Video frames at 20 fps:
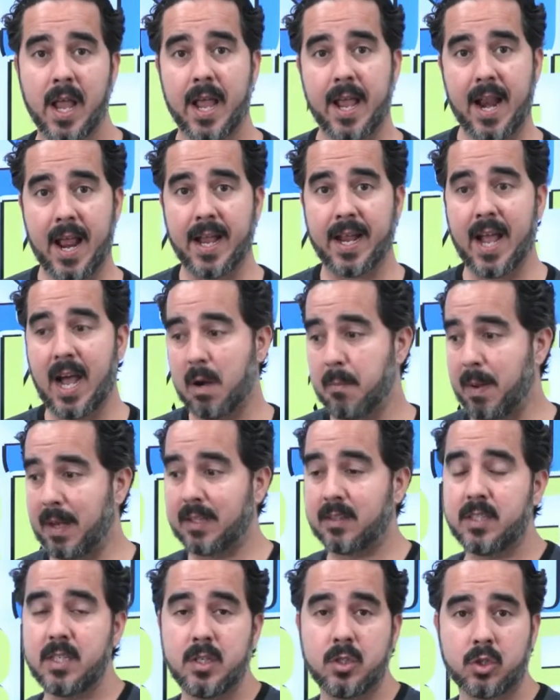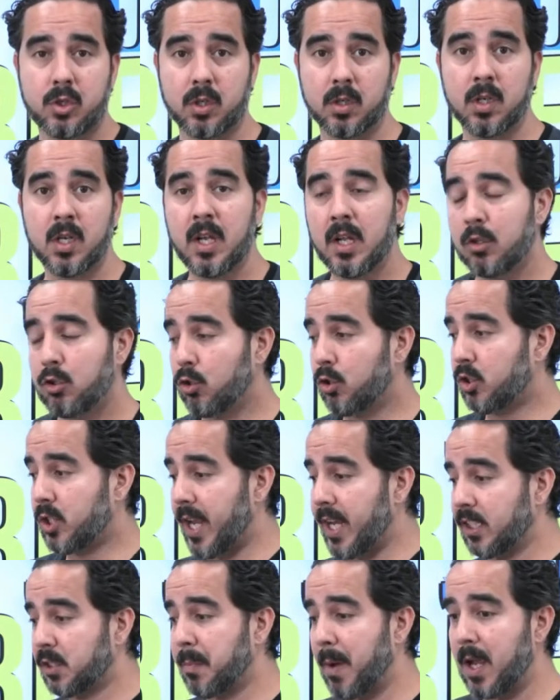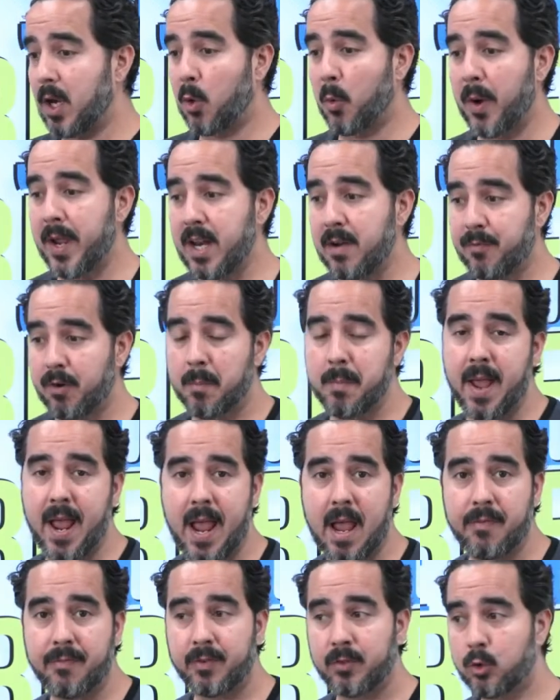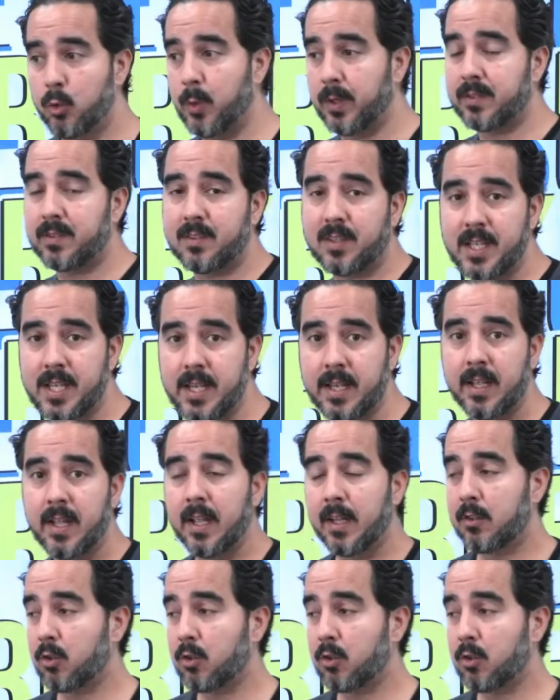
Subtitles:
and I got my teacher to change my grade from F to a C